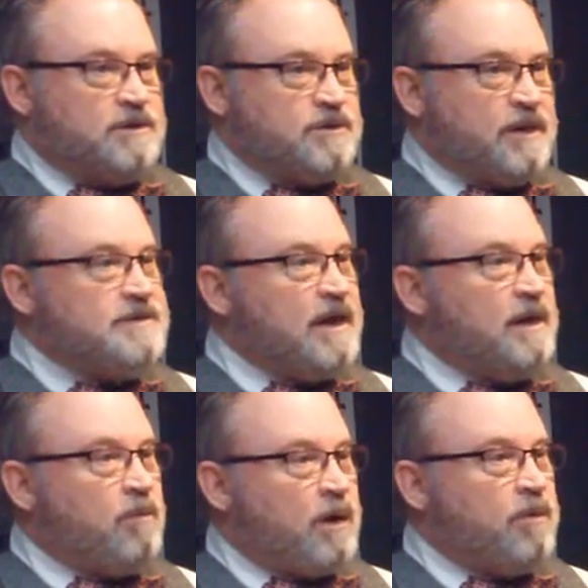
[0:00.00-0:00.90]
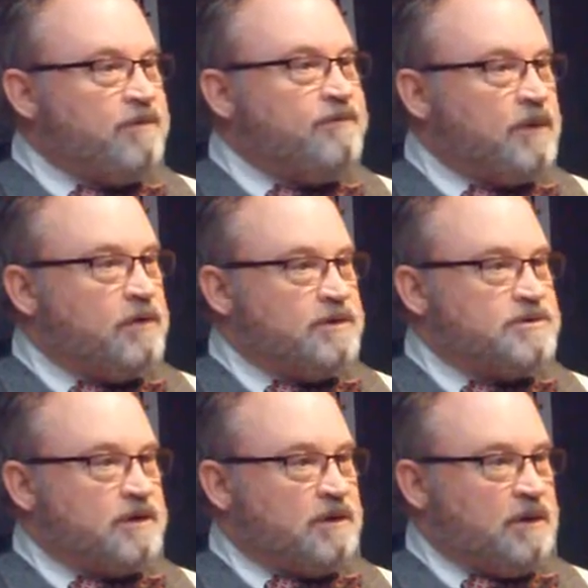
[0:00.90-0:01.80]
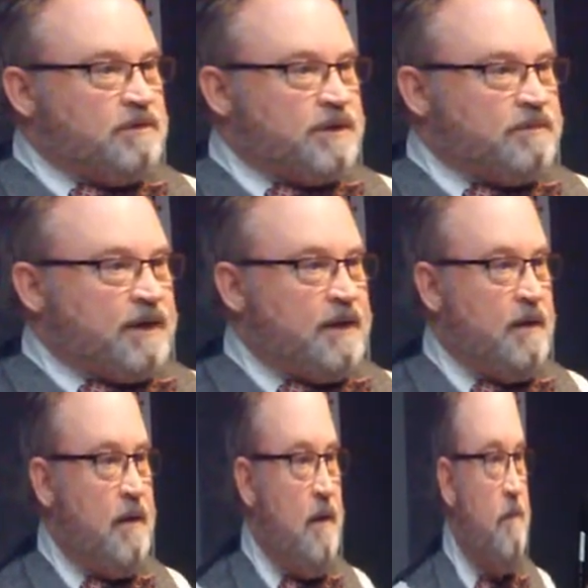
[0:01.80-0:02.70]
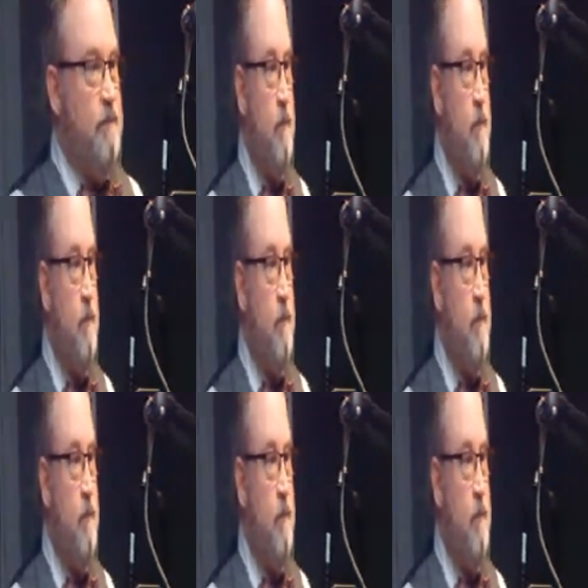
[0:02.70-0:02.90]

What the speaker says: So that's kind of where we focus the clothing bank.